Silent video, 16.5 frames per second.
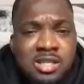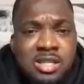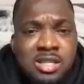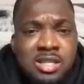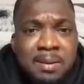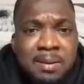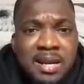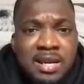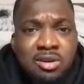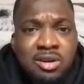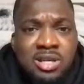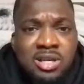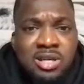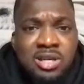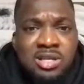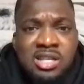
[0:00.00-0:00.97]
blasted $1
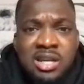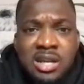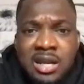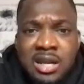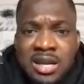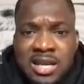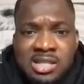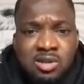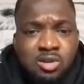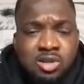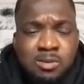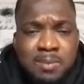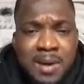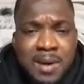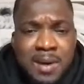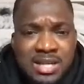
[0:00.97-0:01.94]
billion on the stadium and they're
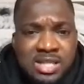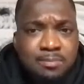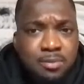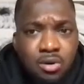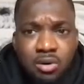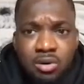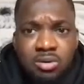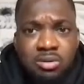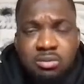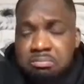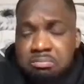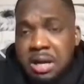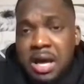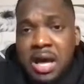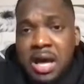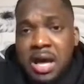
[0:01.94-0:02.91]
still splashing more.
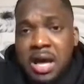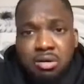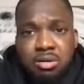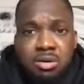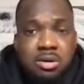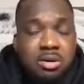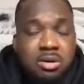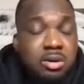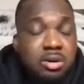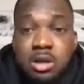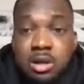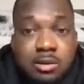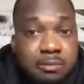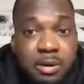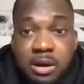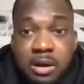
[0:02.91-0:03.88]
How?
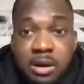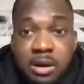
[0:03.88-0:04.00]
Yeah.